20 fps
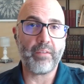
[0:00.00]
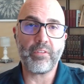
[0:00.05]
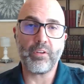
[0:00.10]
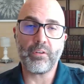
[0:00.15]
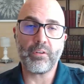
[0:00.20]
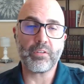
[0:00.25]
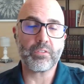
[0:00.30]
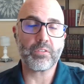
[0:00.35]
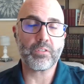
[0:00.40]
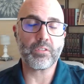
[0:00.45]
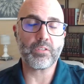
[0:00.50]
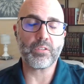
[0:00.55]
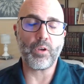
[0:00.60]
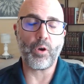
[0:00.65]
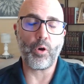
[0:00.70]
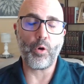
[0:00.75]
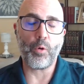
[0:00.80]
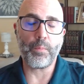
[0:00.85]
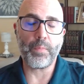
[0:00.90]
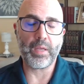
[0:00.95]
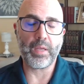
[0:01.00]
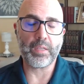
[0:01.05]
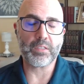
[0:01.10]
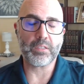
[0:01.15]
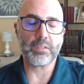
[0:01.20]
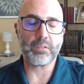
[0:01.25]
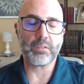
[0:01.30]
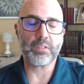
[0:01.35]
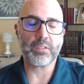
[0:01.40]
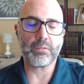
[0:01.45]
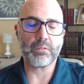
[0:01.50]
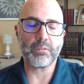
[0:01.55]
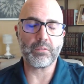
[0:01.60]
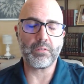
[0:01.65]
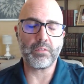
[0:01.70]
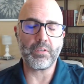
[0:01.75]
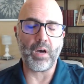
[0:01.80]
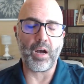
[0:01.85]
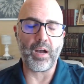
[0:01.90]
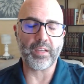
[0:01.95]
there's so much
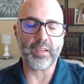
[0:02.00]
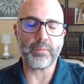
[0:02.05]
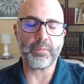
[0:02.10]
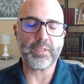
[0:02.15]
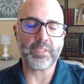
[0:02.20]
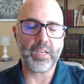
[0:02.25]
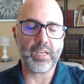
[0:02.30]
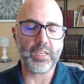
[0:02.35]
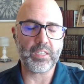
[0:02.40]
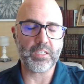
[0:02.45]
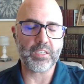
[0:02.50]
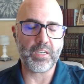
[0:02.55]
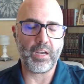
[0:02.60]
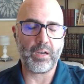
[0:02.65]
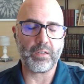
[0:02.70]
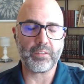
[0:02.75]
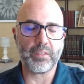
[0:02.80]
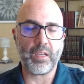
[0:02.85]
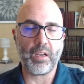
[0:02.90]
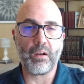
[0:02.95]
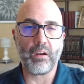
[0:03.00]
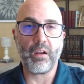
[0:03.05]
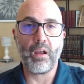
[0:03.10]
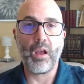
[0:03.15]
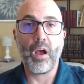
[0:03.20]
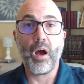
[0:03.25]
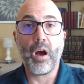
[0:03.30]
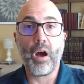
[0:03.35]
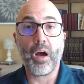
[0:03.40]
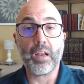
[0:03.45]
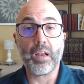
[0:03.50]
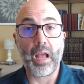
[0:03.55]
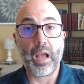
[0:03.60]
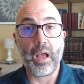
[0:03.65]
documentation out there on